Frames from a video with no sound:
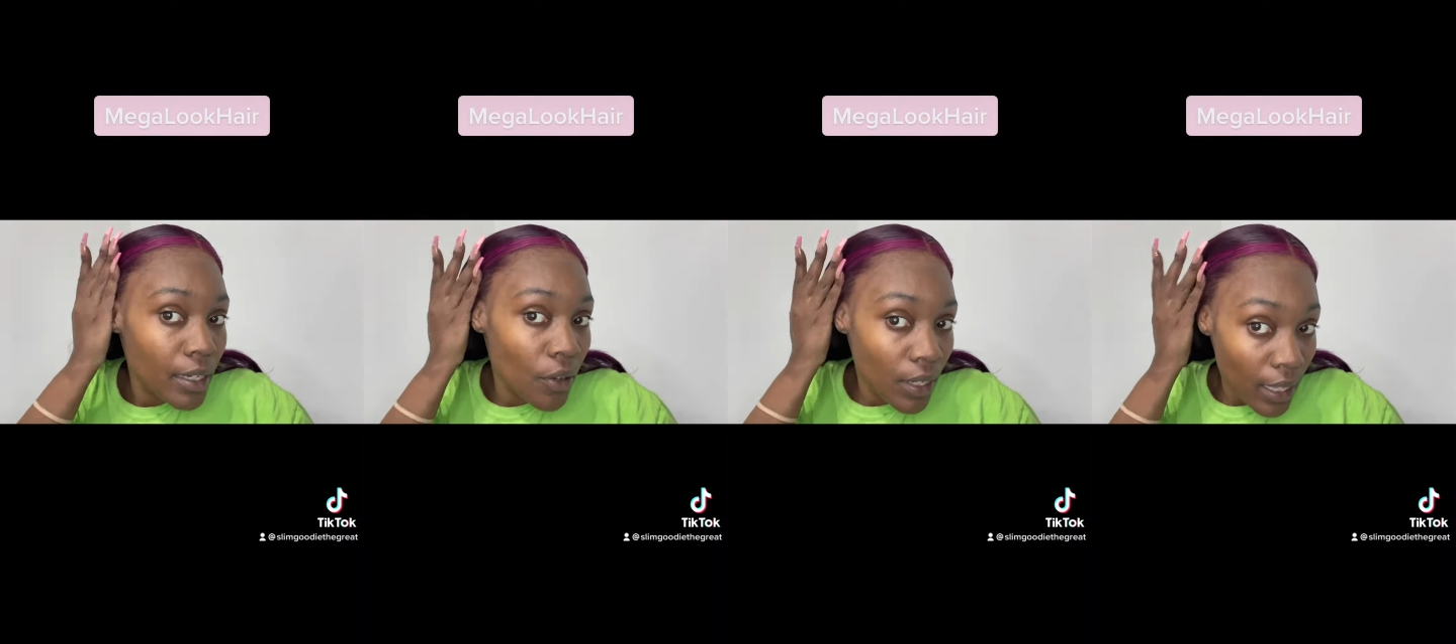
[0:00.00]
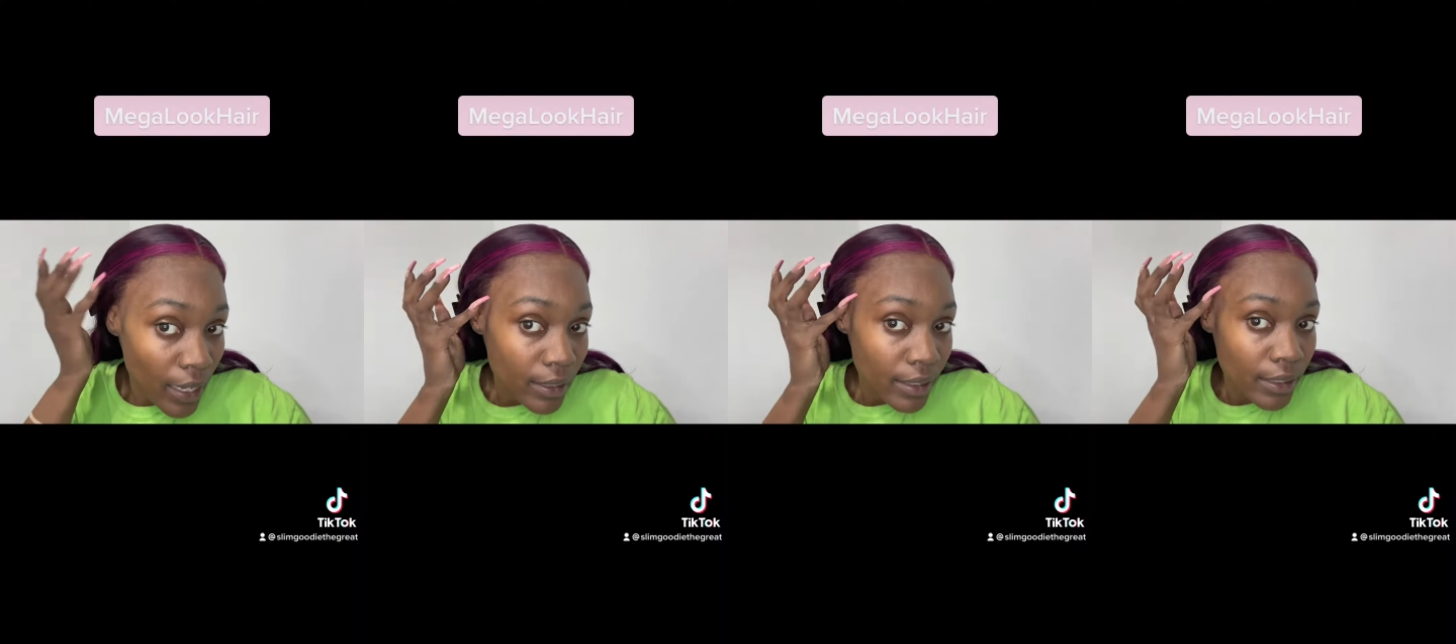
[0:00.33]

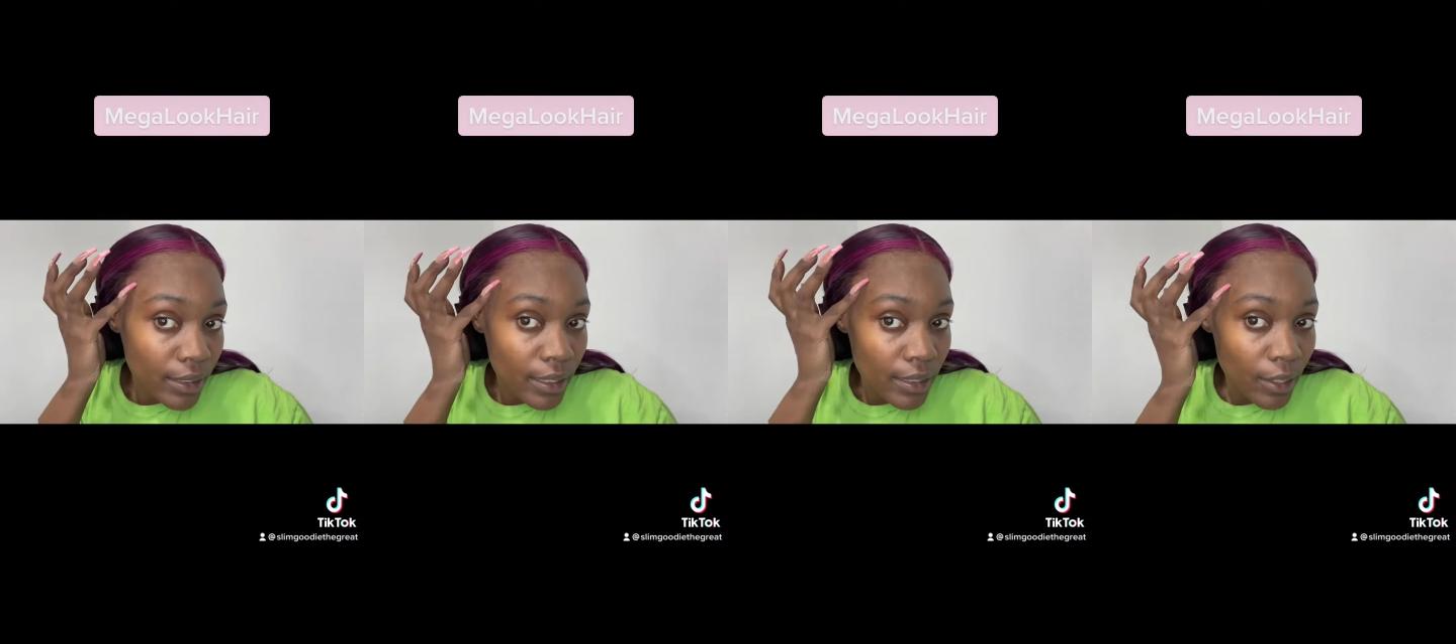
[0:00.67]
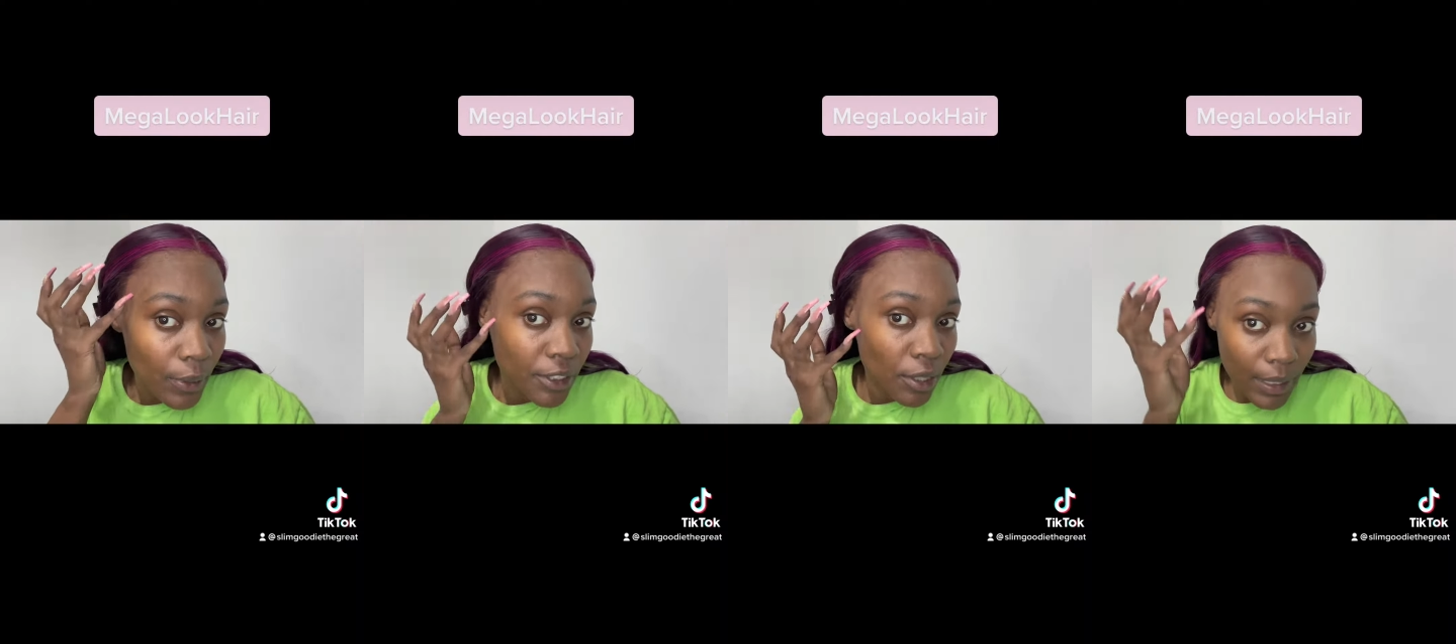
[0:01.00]
Scalp is
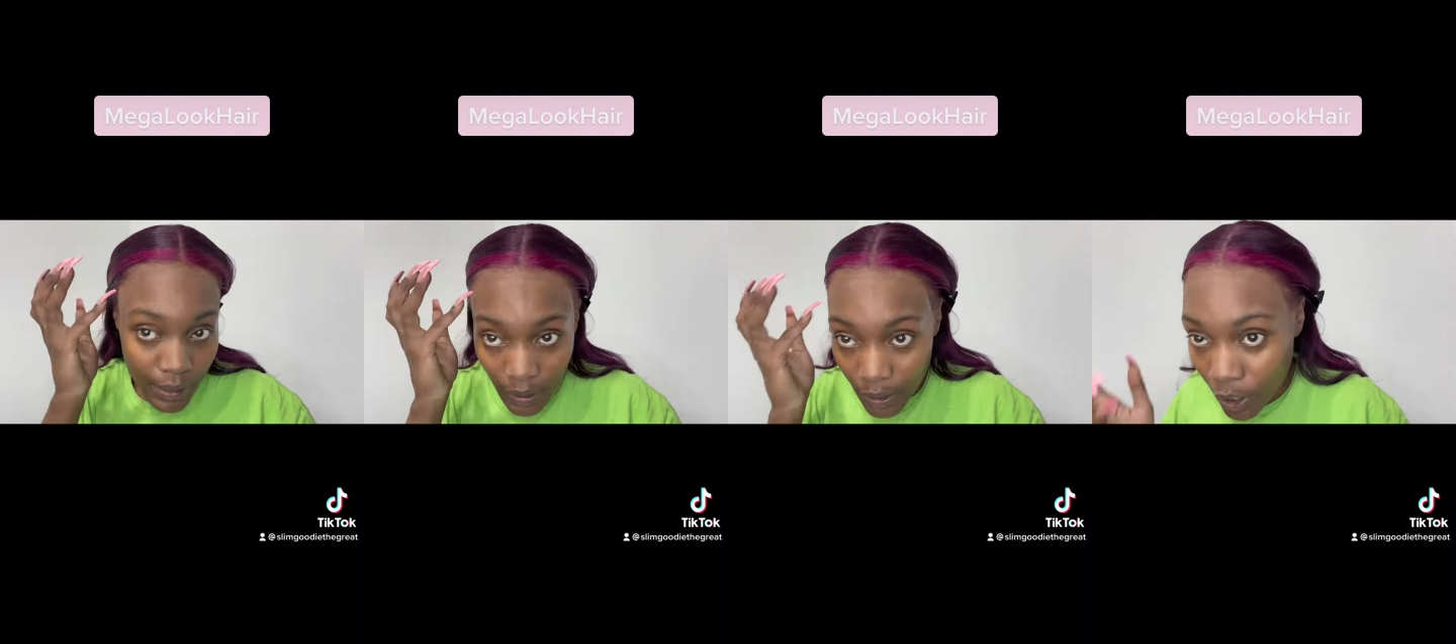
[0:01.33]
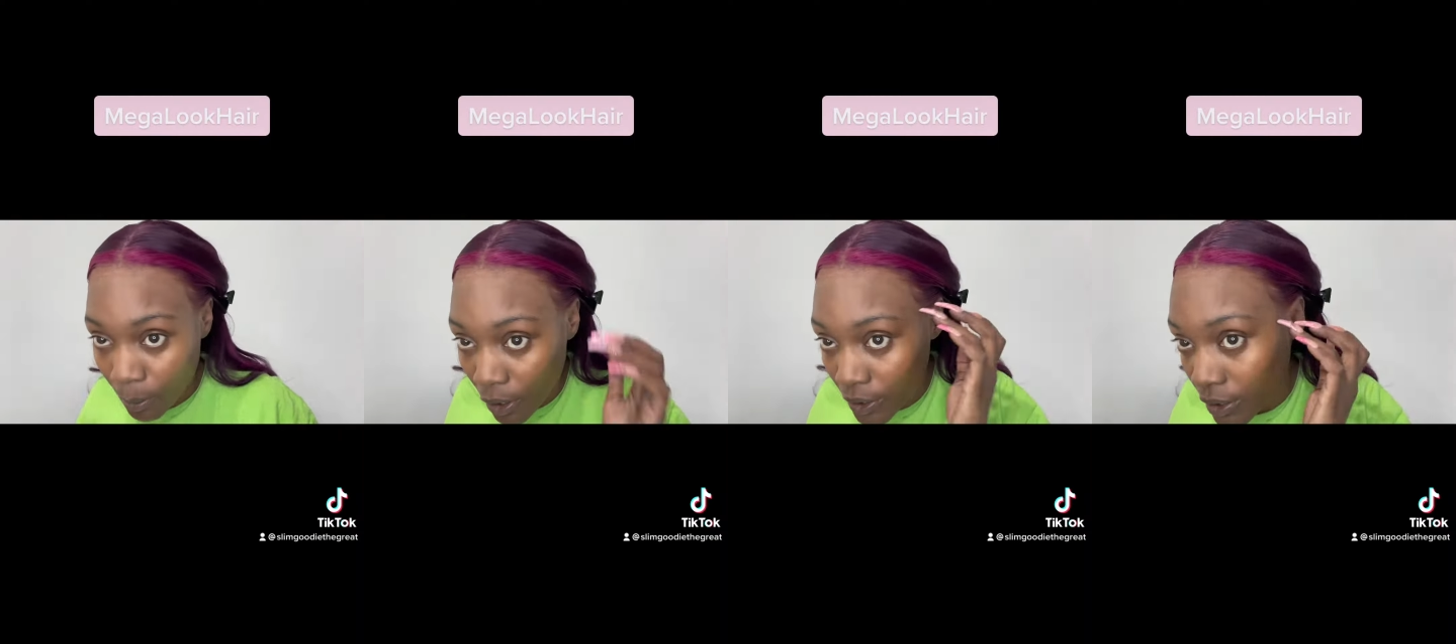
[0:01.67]
giving
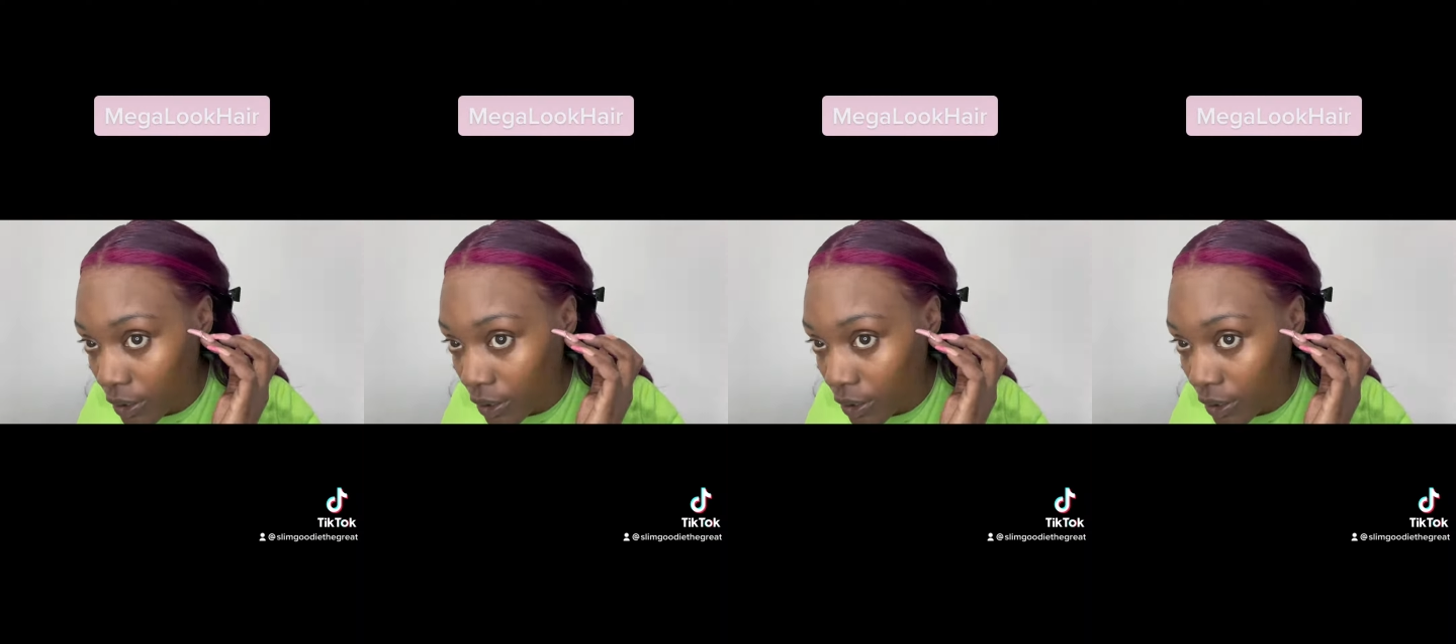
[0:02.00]
scalp.